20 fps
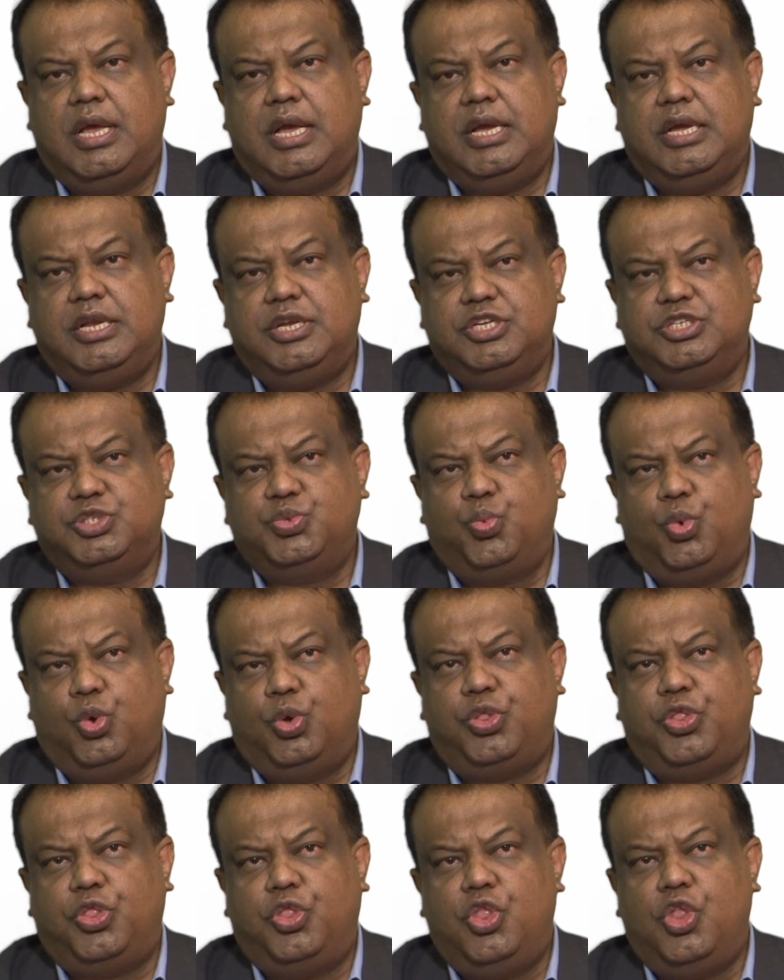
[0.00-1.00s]
It is
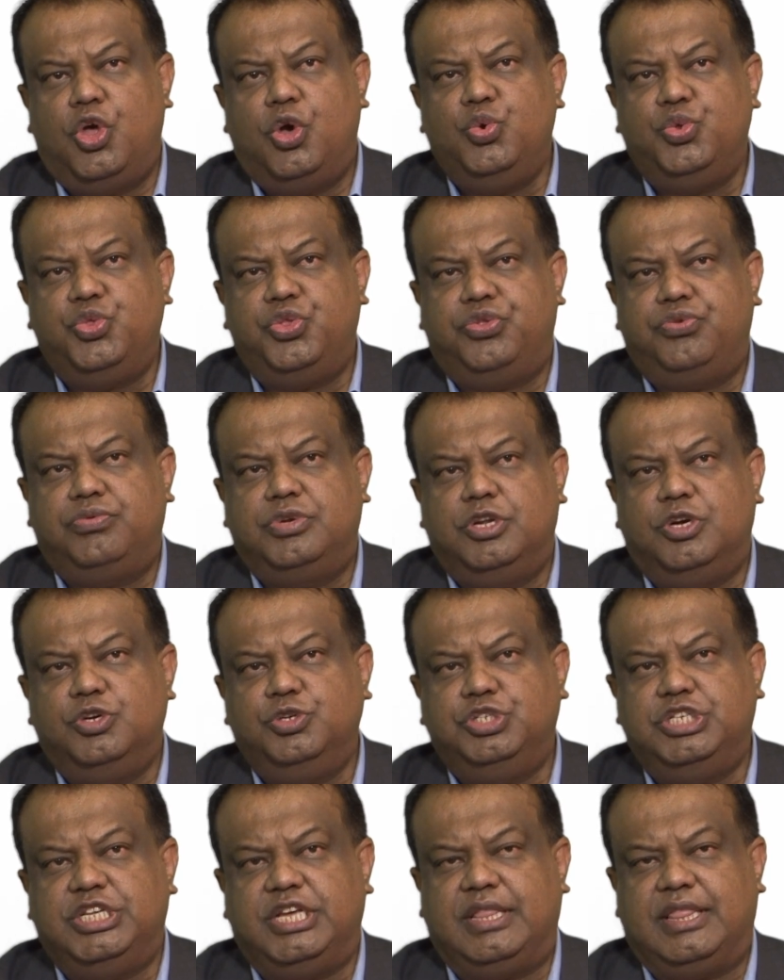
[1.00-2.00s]
worth
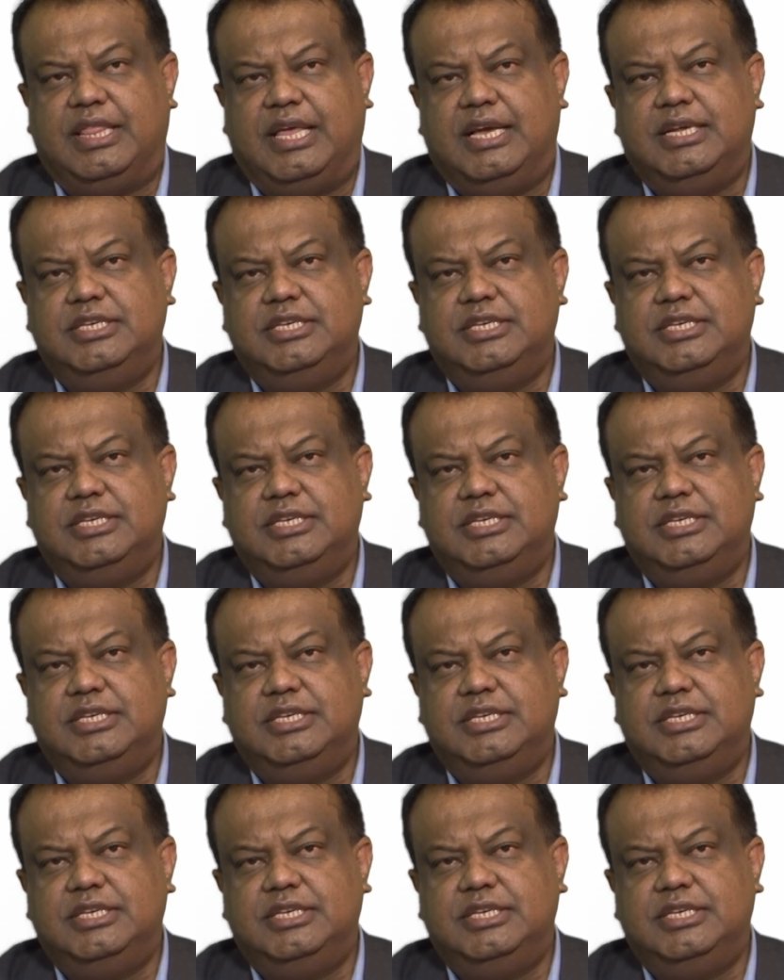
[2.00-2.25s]
noting